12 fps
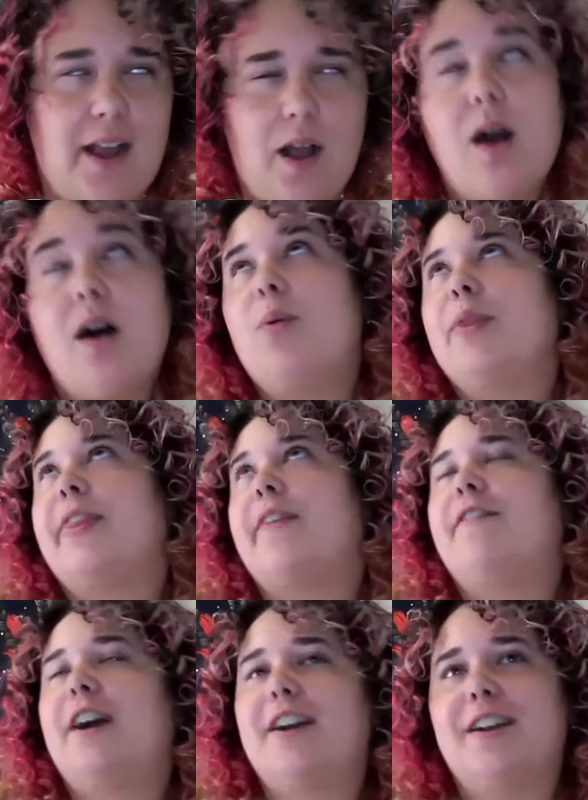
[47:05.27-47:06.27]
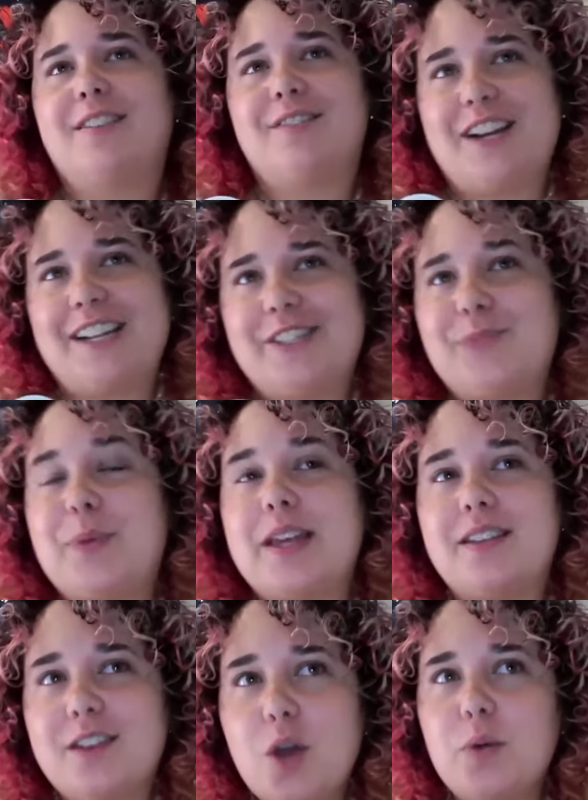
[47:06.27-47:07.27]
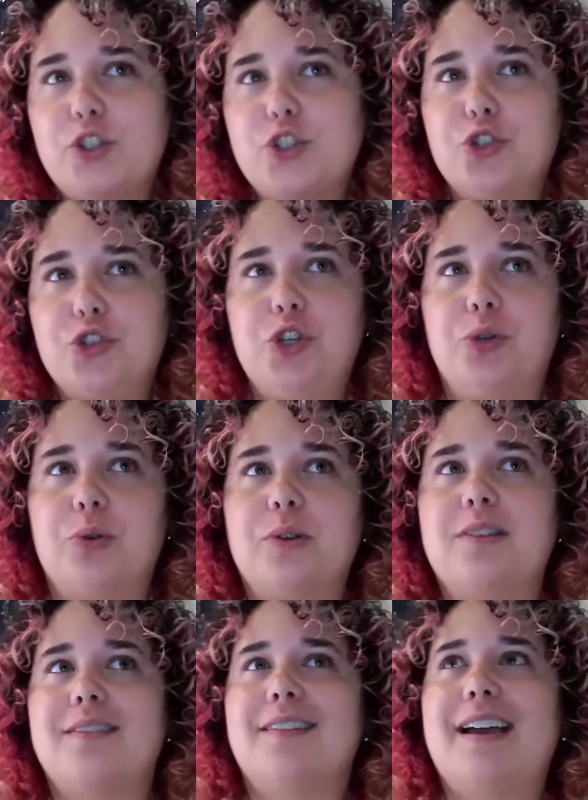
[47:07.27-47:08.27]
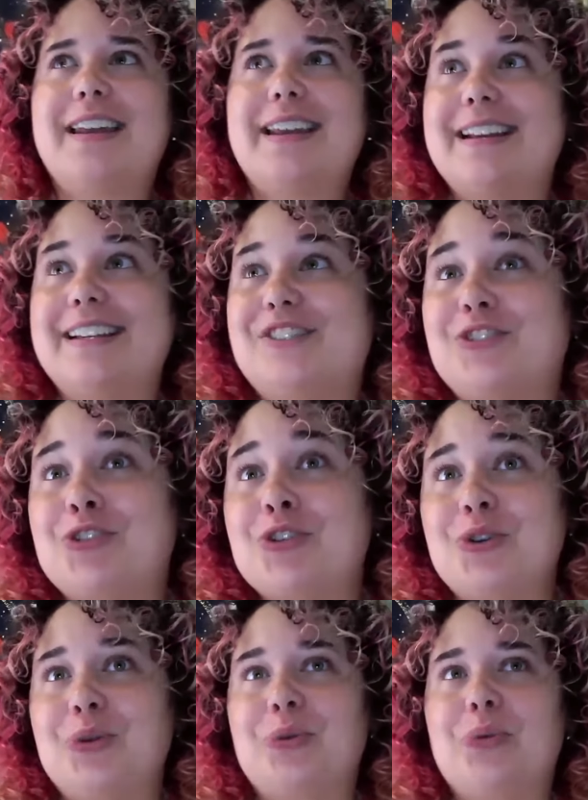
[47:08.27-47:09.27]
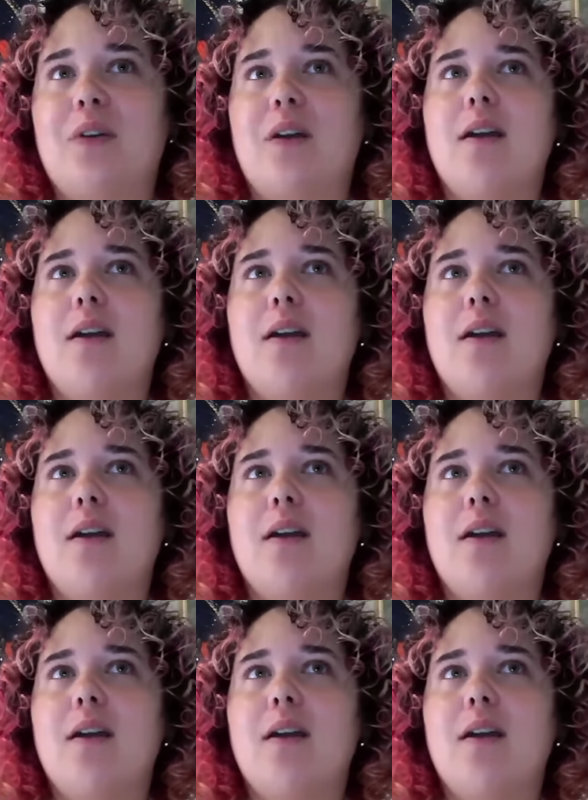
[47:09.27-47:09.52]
oh, what the fuck, Grace? But no, it's true. And it is true.